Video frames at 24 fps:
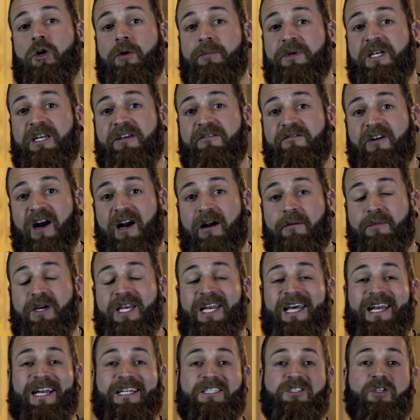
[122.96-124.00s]
urban environment
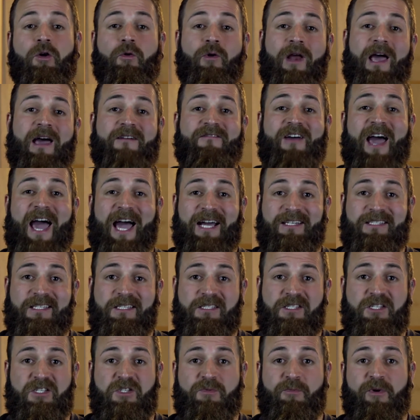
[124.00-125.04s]
and I don't have
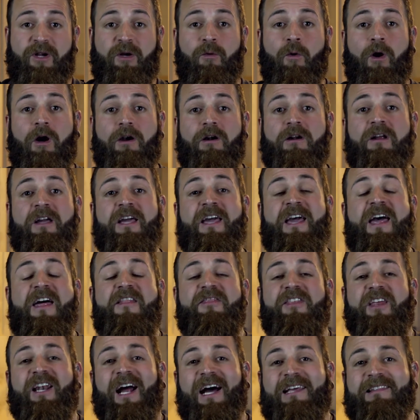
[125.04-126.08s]
access to spring water,
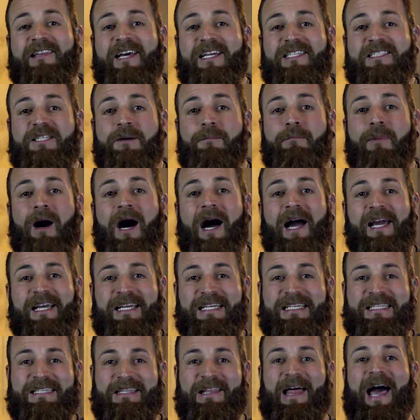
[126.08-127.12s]
then I like to buy
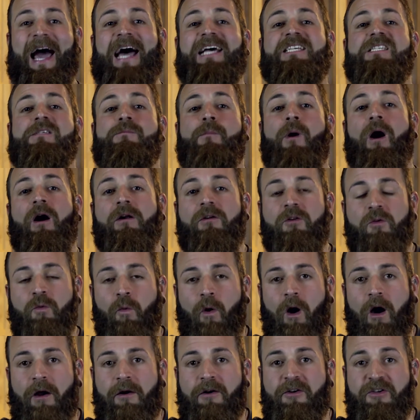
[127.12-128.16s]
glass bottled
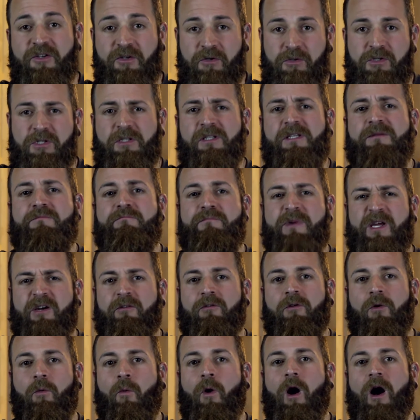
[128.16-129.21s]
water, usually
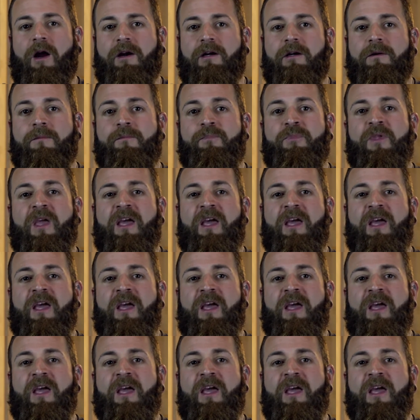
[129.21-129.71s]
mineral water.